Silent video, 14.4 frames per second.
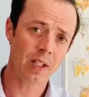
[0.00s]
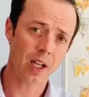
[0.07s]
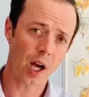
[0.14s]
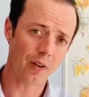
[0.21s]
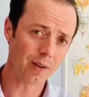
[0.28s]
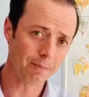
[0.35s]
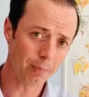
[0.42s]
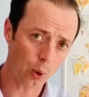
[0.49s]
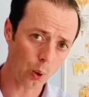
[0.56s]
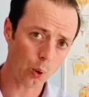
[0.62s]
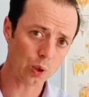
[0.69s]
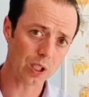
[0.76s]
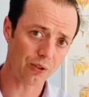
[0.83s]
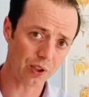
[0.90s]
are
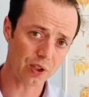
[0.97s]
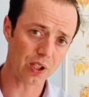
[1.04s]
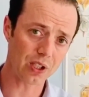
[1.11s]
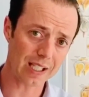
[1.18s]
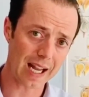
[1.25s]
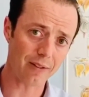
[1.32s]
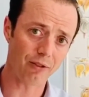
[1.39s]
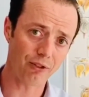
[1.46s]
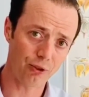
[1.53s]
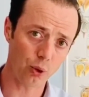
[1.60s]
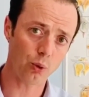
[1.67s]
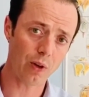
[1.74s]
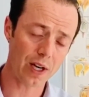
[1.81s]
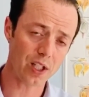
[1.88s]
important if you just get full
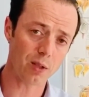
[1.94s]
range